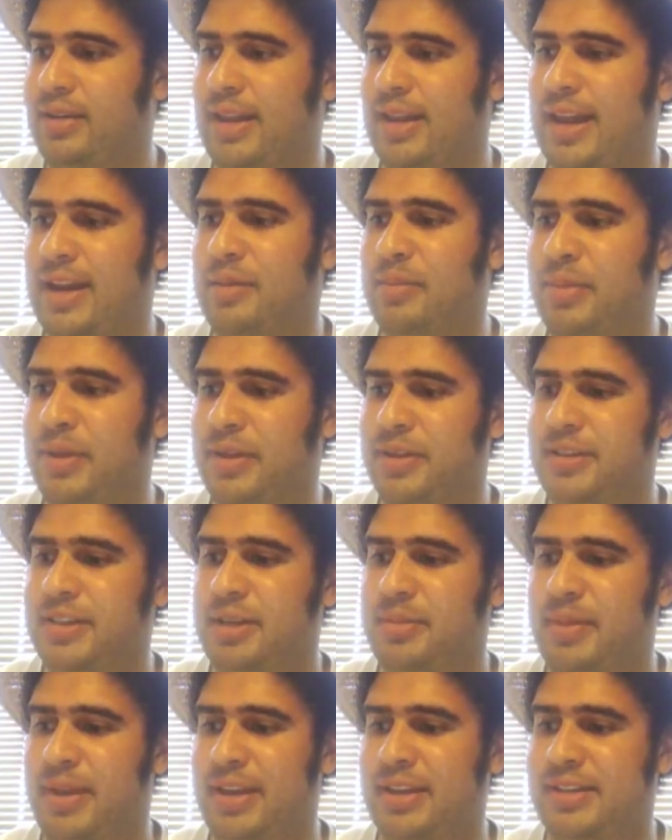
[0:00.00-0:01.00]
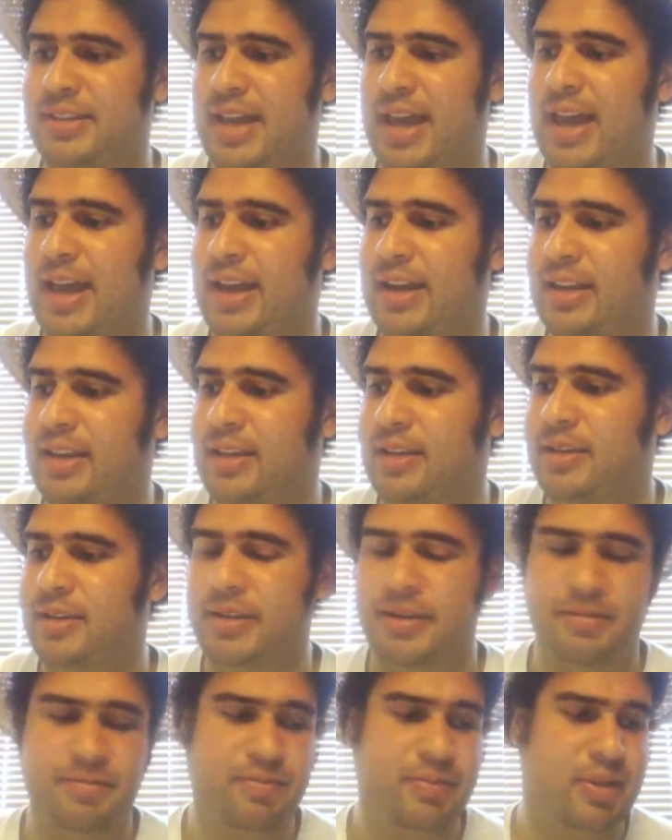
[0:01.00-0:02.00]
a lot of built up anxiety,
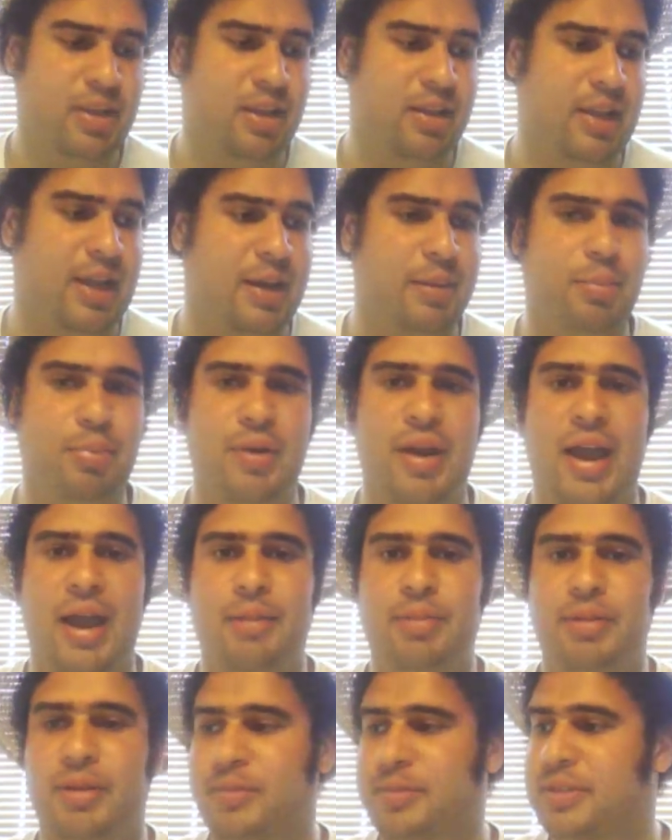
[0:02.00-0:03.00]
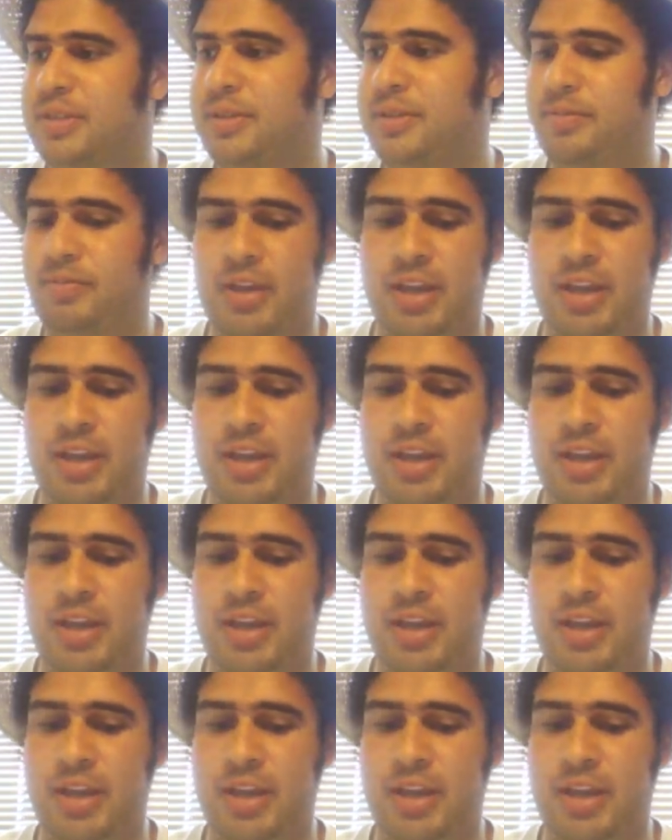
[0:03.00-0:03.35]
a lot of problems.